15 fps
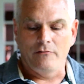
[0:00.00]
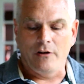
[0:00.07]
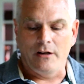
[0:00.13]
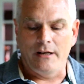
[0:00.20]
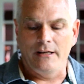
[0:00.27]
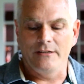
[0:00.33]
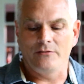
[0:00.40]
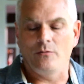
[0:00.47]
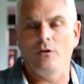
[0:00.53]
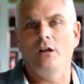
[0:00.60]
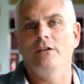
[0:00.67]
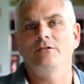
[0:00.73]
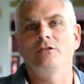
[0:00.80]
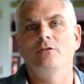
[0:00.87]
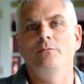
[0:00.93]
Reverend Von
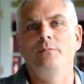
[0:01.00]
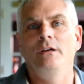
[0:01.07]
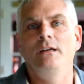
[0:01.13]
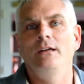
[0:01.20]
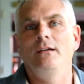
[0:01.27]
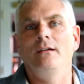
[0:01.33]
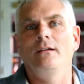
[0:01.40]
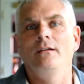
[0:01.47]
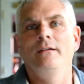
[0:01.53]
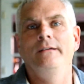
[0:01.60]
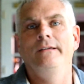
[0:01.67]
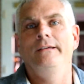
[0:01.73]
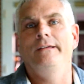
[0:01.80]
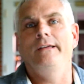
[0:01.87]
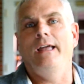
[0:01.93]
Ace will also
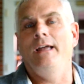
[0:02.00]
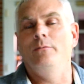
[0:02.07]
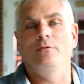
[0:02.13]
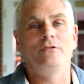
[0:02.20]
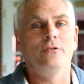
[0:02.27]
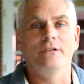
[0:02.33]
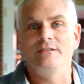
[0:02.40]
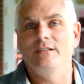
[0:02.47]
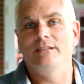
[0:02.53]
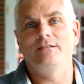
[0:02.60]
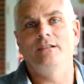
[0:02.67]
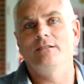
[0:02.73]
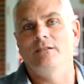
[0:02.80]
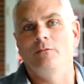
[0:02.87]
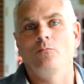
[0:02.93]
be able to
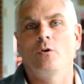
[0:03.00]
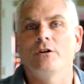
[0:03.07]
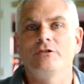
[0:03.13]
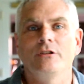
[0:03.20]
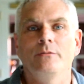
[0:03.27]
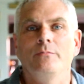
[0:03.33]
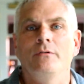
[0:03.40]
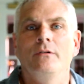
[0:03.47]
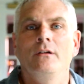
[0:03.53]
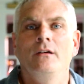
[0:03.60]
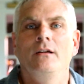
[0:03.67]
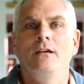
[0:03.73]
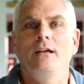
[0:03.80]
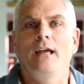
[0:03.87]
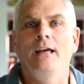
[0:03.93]
assist us in
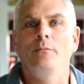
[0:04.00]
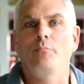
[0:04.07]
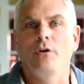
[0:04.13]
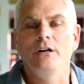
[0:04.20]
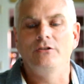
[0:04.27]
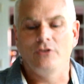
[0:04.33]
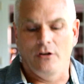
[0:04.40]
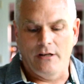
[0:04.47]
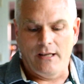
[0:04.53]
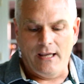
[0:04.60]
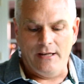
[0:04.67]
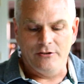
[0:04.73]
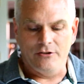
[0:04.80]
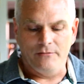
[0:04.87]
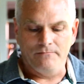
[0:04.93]
worship and preach
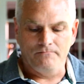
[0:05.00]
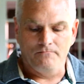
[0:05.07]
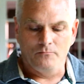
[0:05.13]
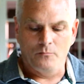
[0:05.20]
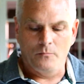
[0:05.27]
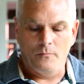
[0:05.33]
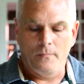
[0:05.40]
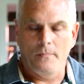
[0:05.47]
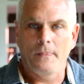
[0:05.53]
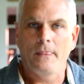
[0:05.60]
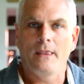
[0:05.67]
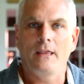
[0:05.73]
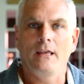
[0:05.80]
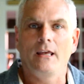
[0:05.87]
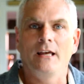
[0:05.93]
on occasion.
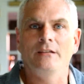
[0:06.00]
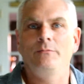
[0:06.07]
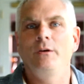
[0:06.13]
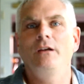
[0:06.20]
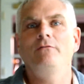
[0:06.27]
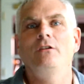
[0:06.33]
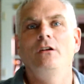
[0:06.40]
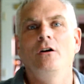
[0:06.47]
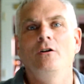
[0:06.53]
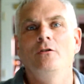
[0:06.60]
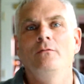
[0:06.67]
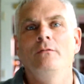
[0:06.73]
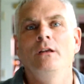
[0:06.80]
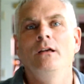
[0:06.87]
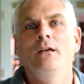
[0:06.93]
As many of you
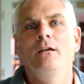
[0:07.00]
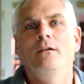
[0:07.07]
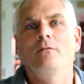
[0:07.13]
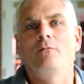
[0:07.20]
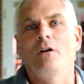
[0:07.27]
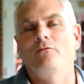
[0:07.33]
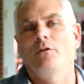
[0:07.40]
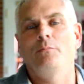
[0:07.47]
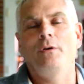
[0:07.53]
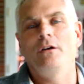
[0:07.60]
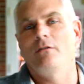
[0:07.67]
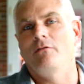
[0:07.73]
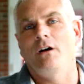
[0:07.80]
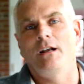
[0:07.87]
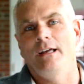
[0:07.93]
know,
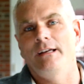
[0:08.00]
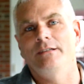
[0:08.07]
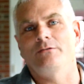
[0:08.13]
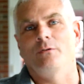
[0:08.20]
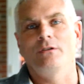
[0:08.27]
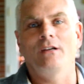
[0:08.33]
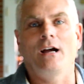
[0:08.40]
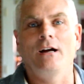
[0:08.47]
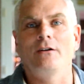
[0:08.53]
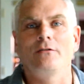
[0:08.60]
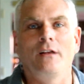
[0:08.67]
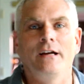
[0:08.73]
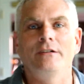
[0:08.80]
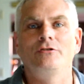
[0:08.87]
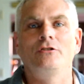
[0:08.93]
Reverend Peter Von Ace
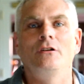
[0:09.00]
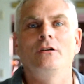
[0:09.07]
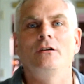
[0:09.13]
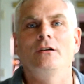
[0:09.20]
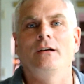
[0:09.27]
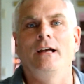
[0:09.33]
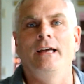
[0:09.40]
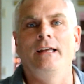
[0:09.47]
retired last